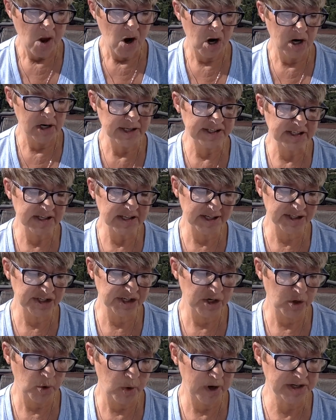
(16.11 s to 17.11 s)
Our
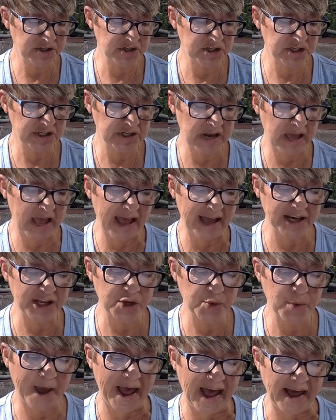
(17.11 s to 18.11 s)
discussion question: how do
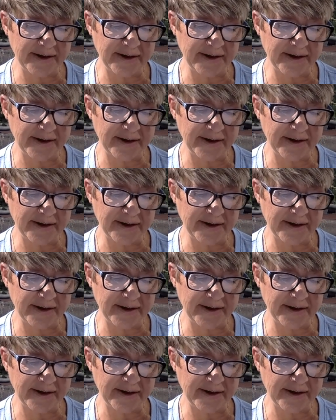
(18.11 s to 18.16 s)
you